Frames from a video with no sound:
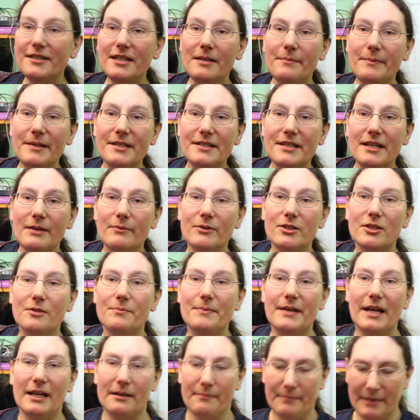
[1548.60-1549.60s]
CPC, which is
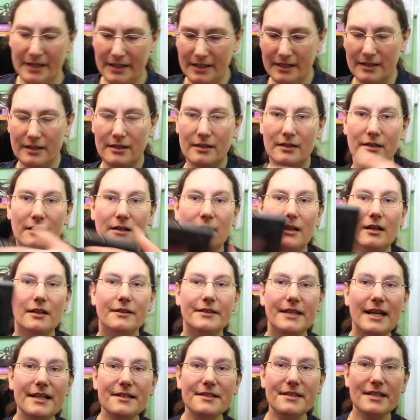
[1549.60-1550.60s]
behind me,
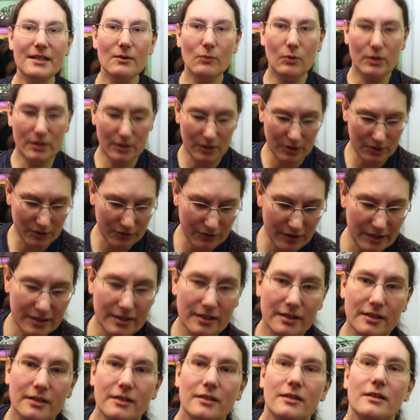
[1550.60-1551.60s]
the NC100
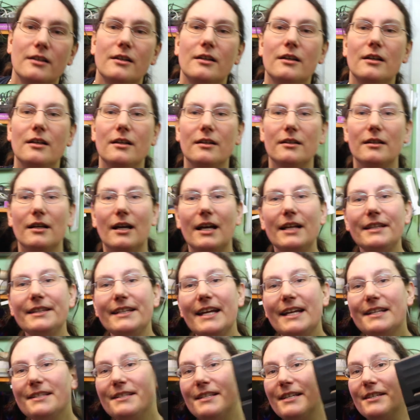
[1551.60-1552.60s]
and the
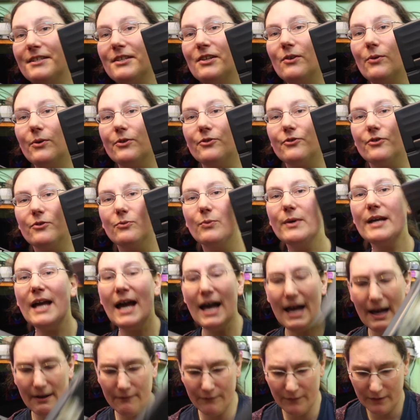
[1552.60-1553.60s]
NC200. We
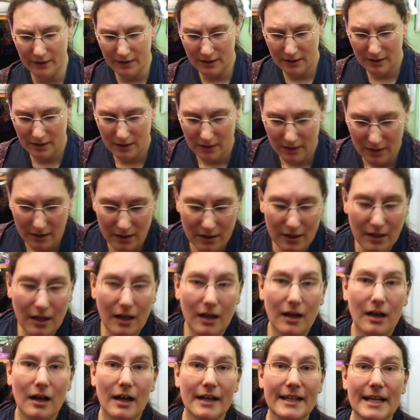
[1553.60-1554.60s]
have
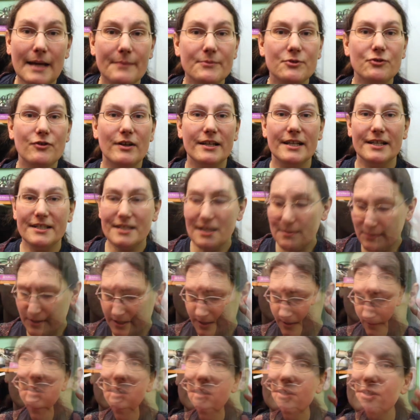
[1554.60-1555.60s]
an Amstrad
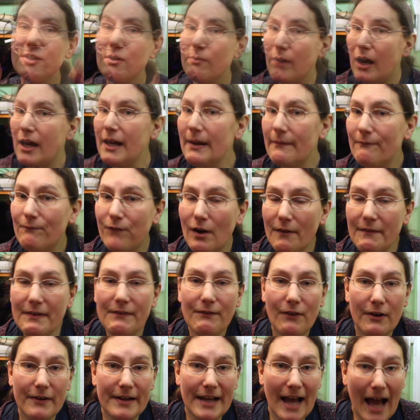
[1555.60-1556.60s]
exhibit. So I am very,
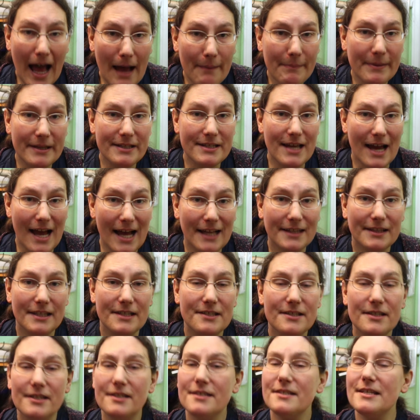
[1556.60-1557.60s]
very happy to add this
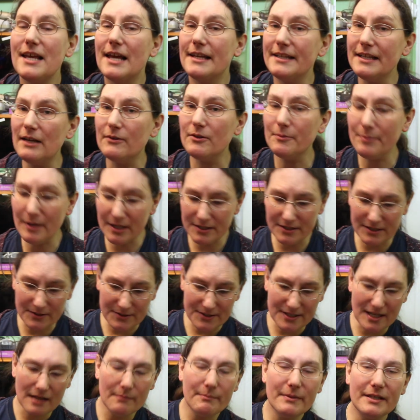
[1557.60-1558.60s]
to the set. Now, the person who
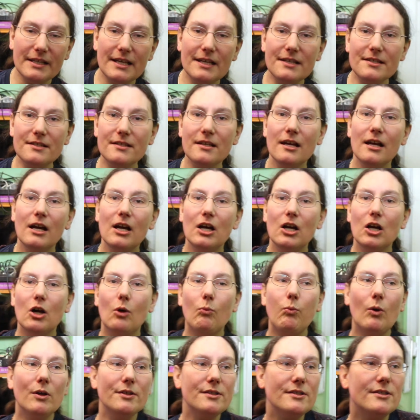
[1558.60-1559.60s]
sent me this
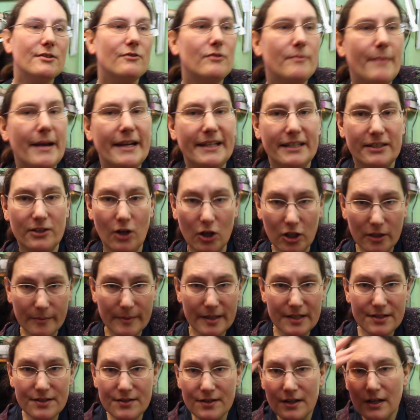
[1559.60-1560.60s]
wants to remain
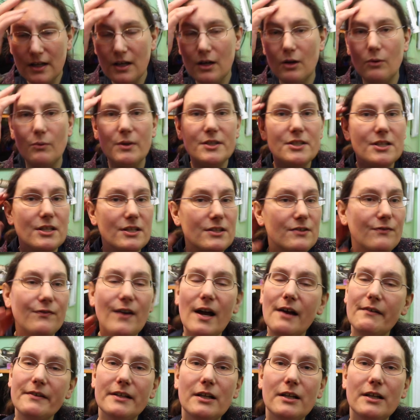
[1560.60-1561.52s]
anonymous, which is fair